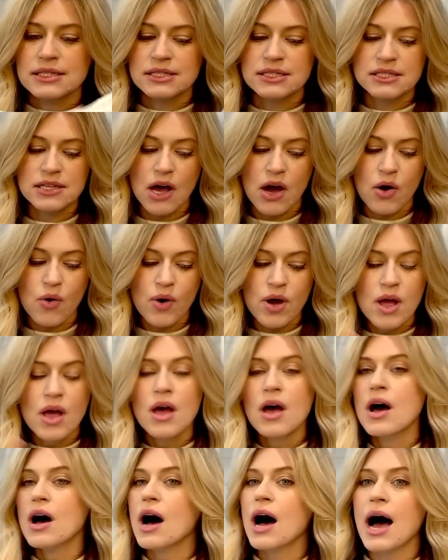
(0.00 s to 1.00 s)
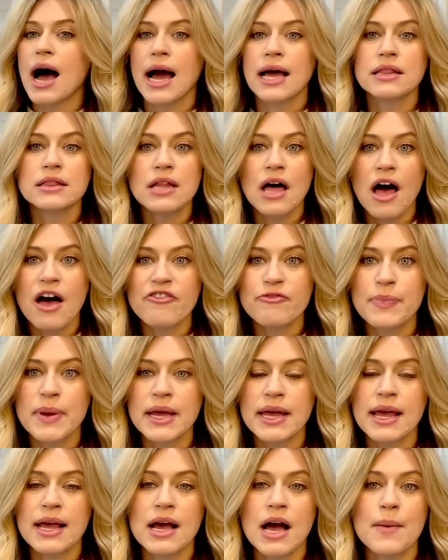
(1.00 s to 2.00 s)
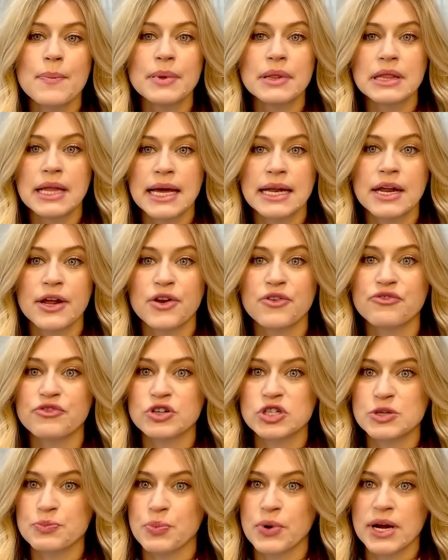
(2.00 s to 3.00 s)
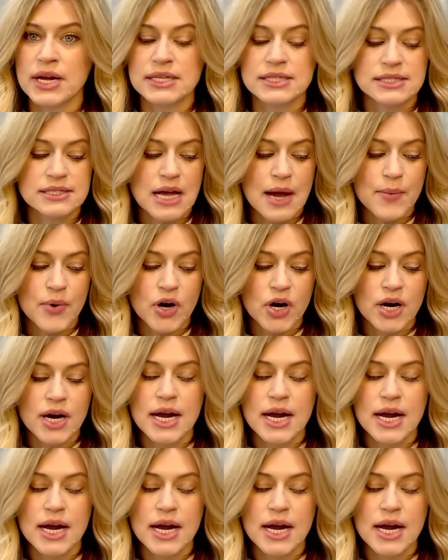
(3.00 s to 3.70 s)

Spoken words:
So I love picking up linen for spring and summer.